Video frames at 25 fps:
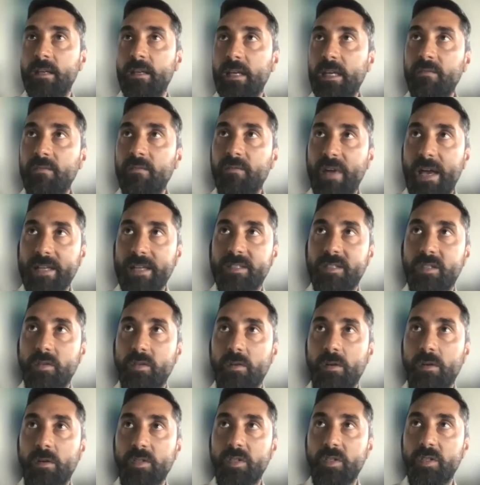
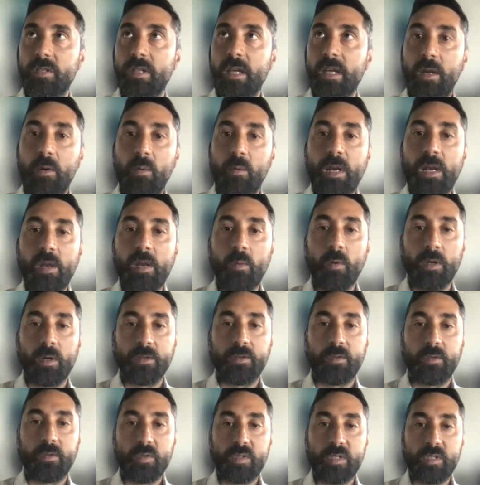investors, they really
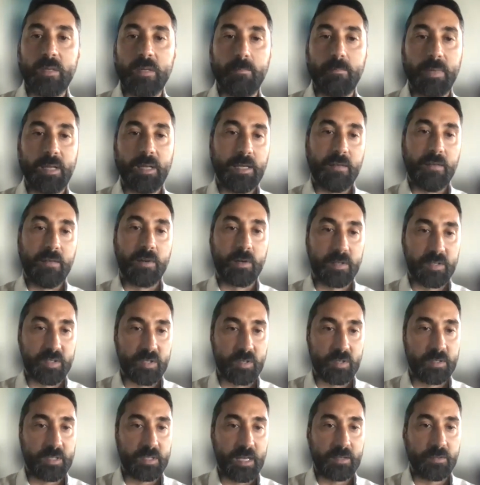want to see believers
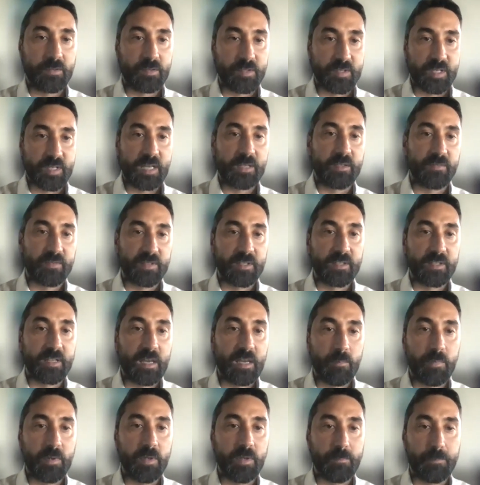on the other side of the
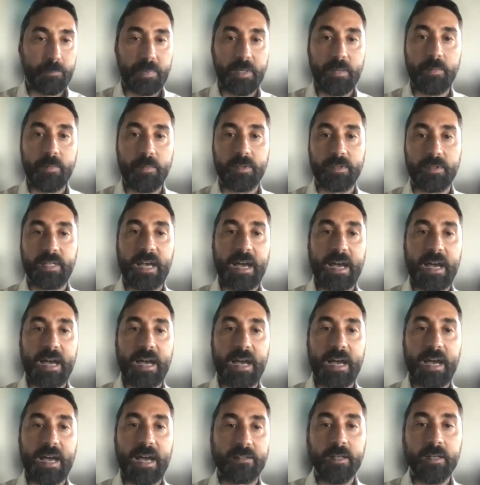table, people
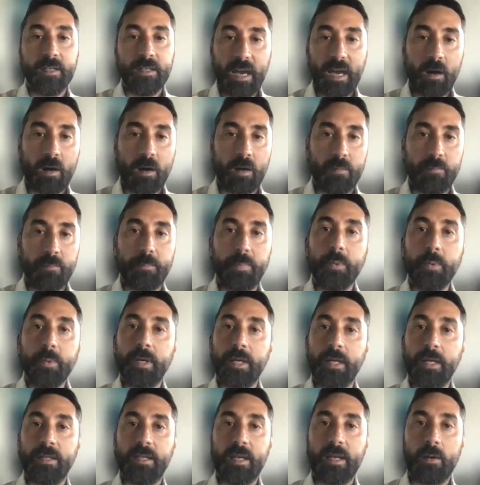that are
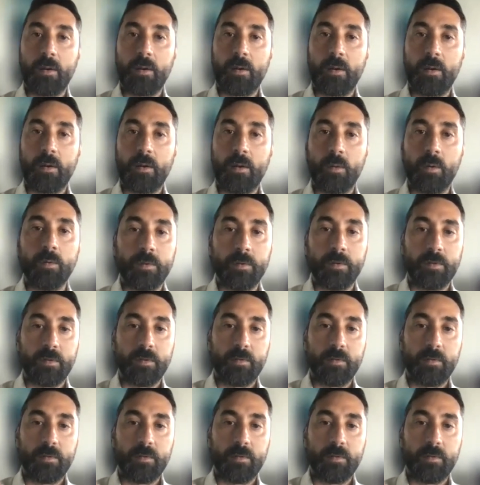putting their own